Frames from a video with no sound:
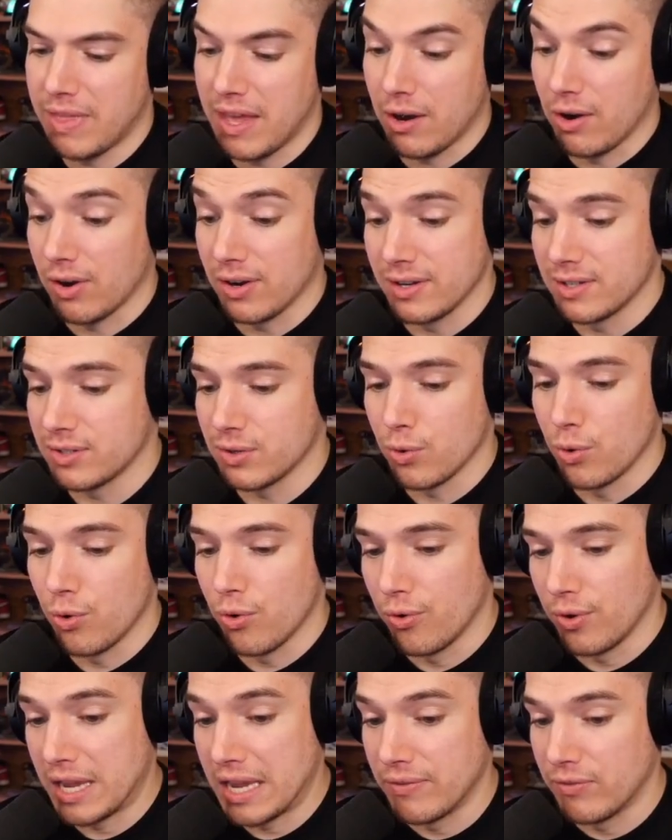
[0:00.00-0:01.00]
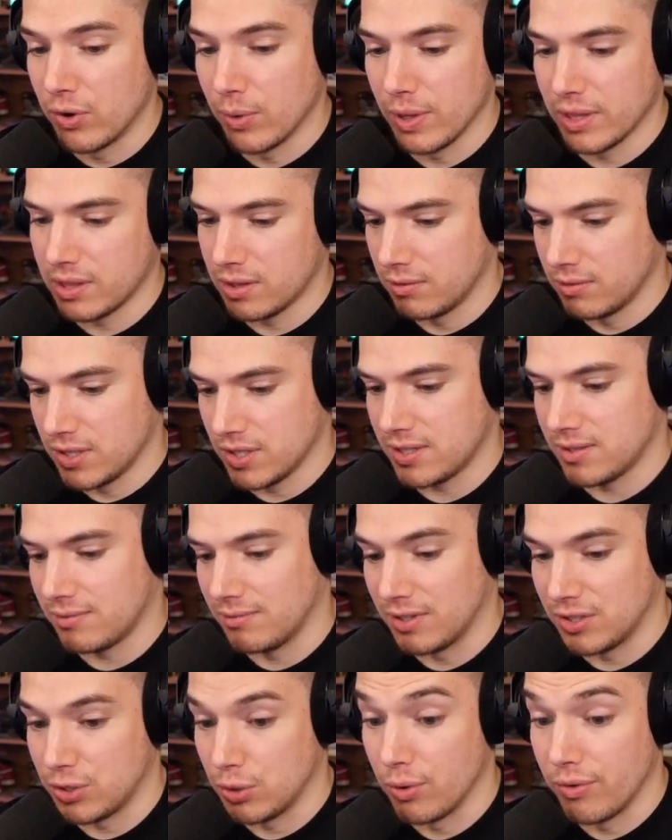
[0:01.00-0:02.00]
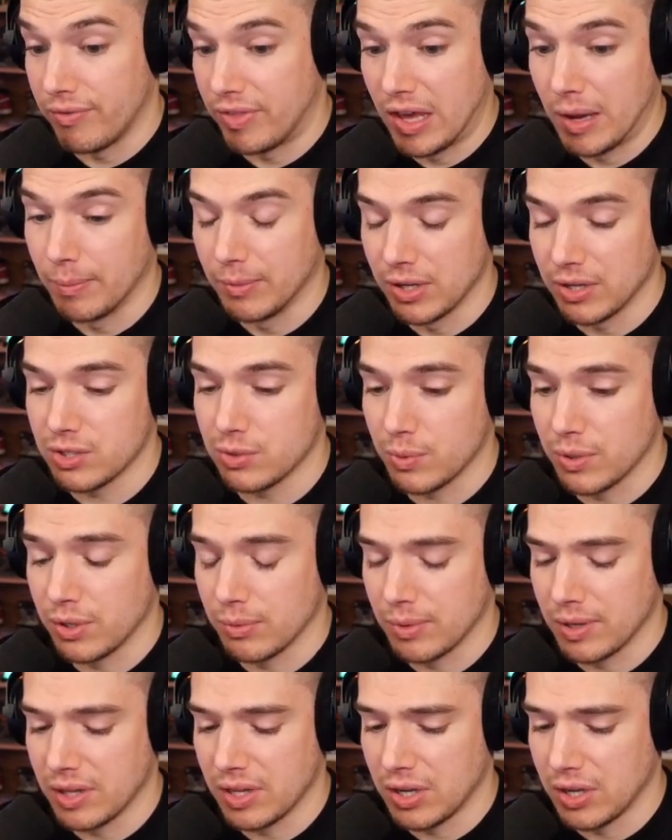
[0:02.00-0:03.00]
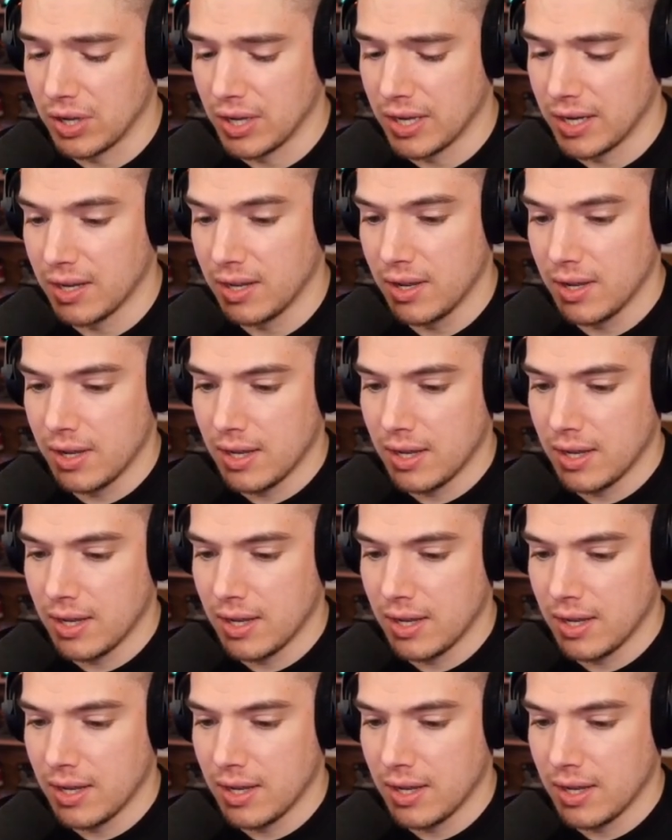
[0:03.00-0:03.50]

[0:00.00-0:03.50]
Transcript: That art is cool, even with just the two of them, looks really, really good.